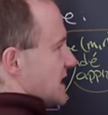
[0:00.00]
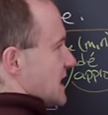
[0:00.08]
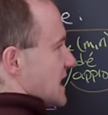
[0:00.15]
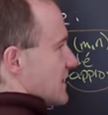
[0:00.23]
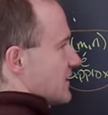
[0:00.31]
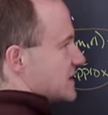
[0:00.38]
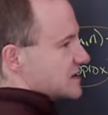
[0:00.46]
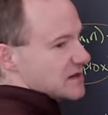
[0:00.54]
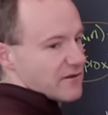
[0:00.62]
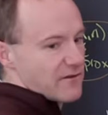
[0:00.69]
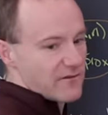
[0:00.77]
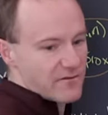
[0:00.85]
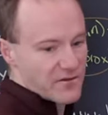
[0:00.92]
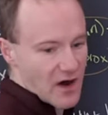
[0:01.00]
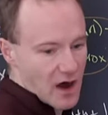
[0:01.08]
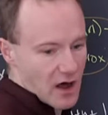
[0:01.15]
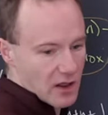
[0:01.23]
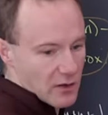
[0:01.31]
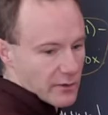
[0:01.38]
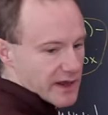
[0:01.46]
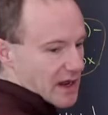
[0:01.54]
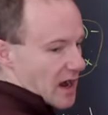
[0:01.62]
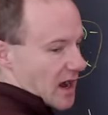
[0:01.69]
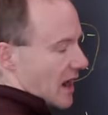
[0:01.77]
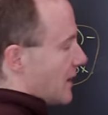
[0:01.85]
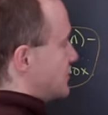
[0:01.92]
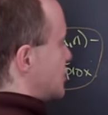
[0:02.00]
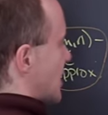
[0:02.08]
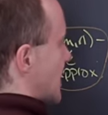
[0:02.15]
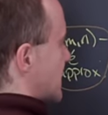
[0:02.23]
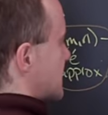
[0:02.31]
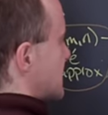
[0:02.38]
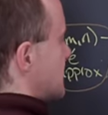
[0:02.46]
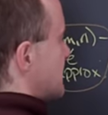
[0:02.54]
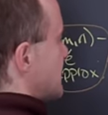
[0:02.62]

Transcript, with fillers: going to give us the following object.